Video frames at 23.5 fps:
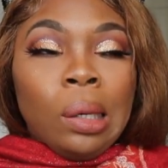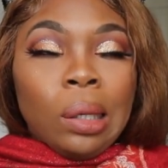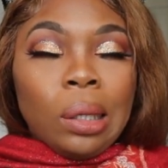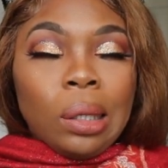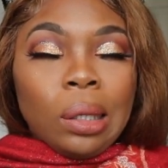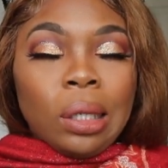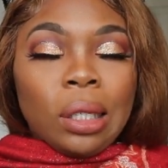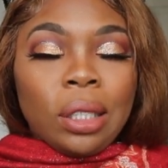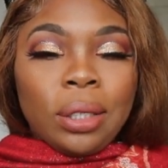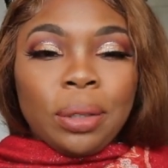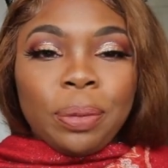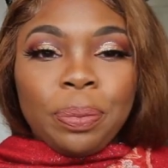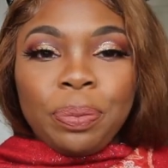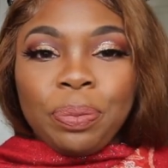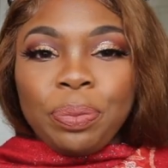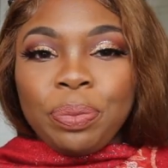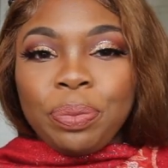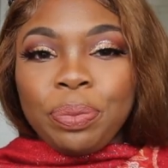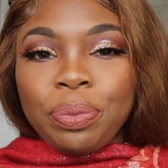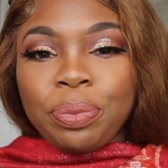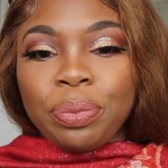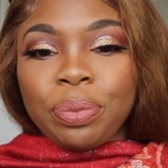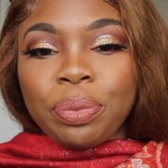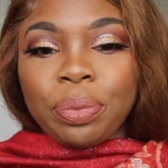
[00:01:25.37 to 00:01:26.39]
Whew.
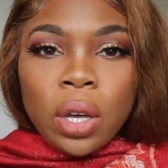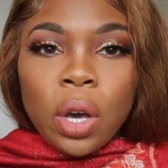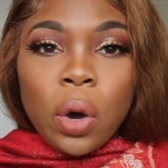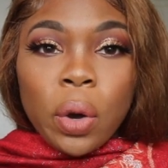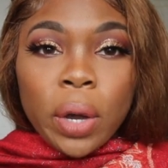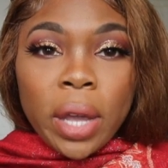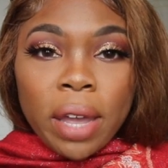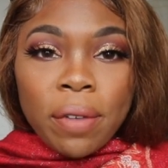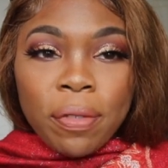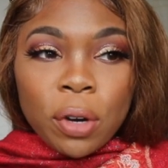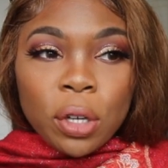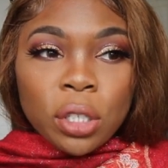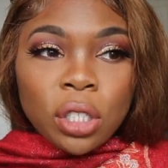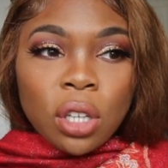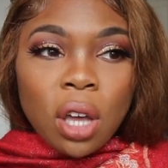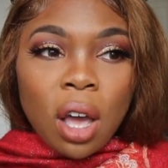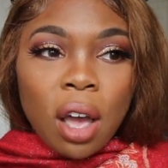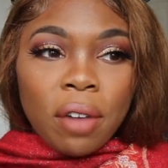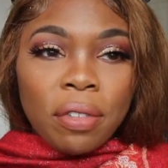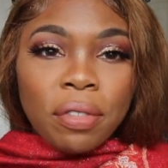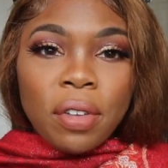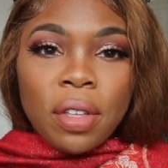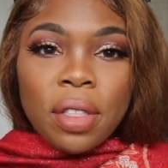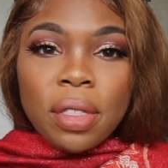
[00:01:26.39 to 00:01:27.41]
Okay, first
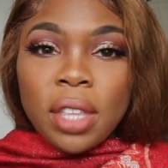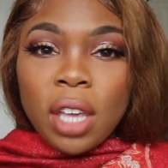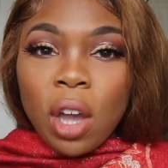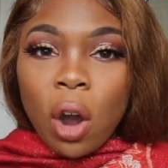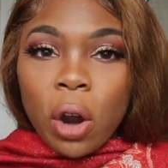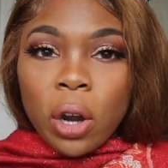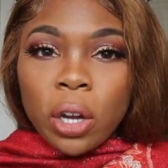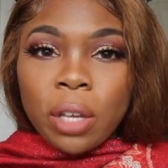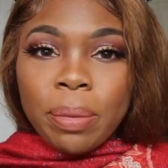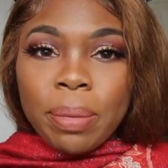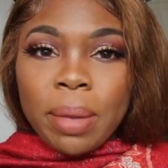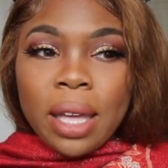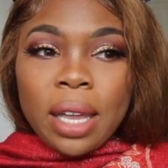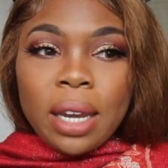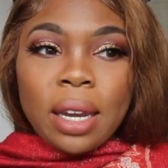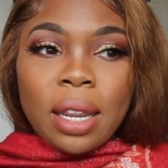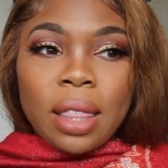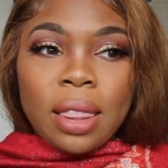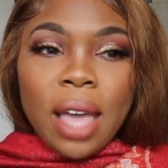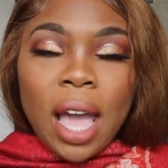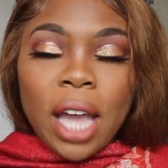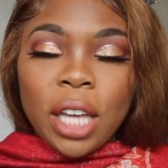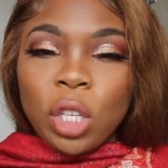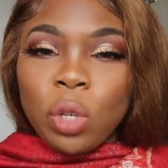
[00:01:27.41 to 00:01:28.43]
off, the
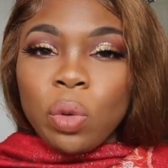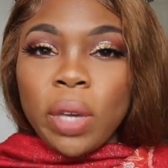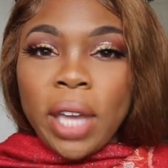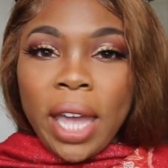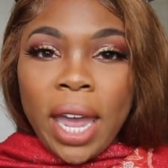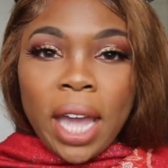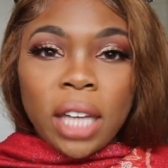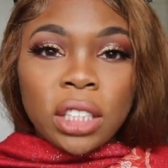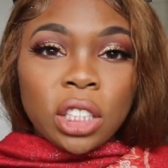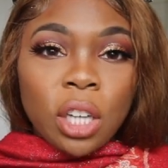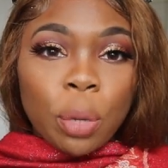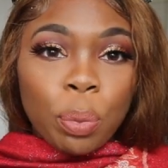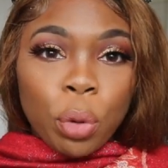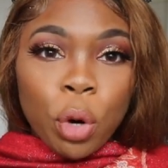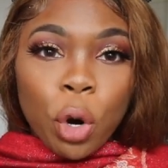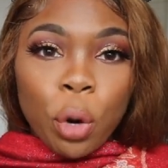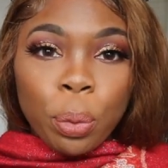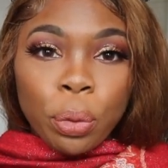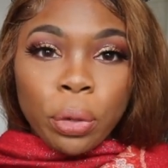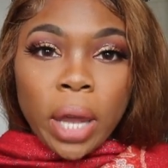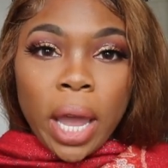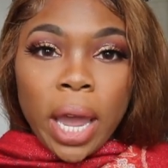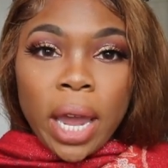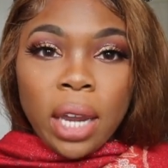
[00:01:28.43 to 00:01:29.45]
argument that you can't
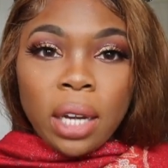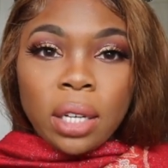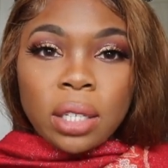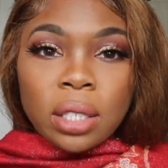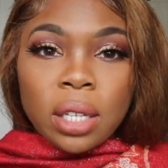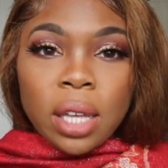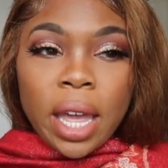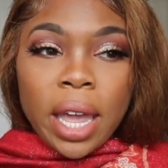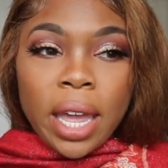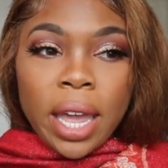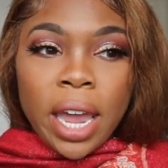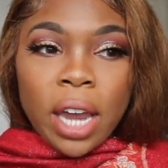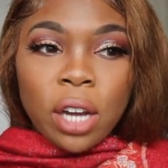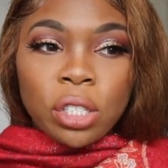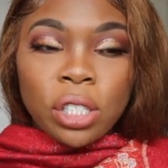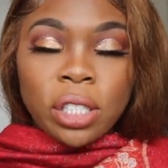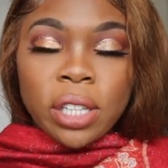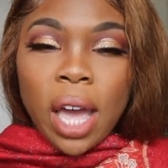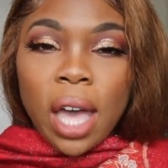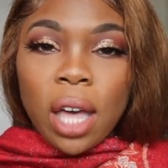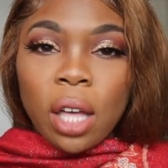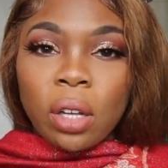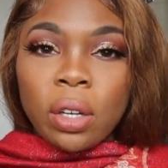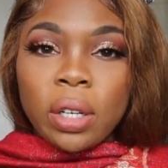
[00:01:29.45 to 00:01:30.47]
appropriate a
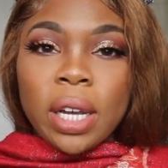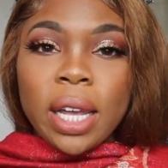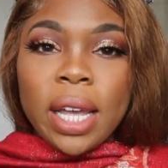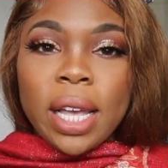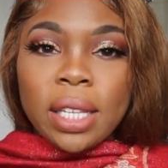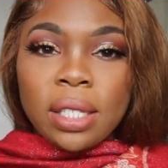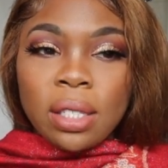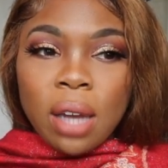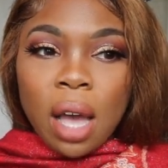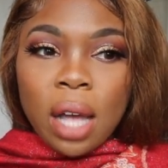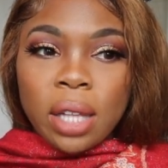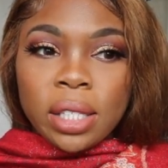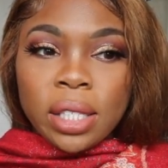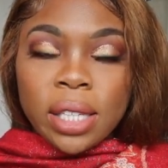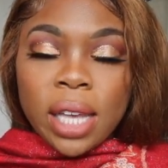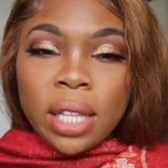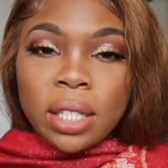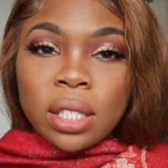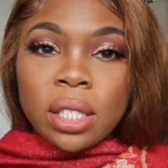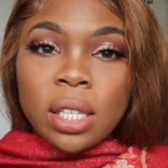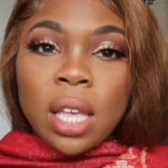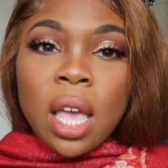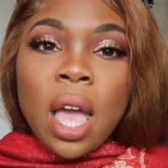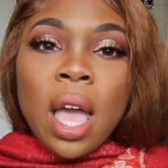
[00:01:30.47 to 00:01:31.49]
hairstyle is
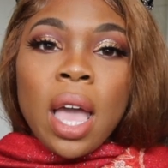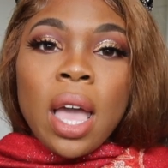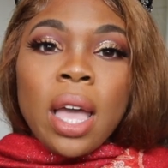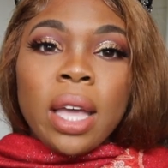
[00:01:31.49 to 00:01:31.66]
nonsense.